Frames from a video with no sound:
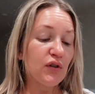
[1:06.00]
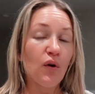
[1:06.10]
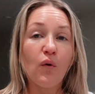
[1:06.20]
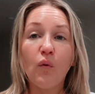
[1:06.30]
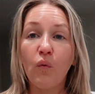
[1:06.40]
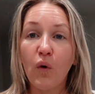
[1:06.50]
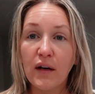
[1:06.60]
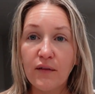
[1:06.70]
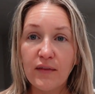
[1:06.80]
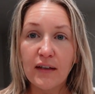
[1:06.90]
So
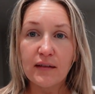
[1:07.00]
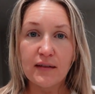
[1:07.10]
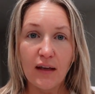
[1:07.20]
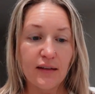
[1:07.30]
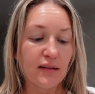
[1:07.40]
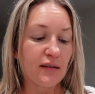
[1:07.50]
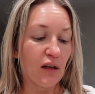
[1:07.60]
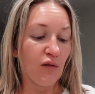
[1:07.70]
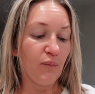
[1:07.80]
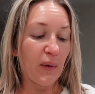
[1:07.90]
one of these slices
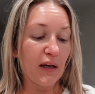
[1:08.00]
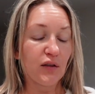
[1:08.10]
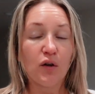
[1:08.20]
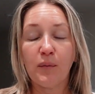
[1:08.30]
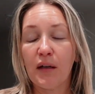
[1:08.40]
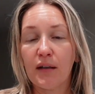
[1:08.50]
of baked oatmeal,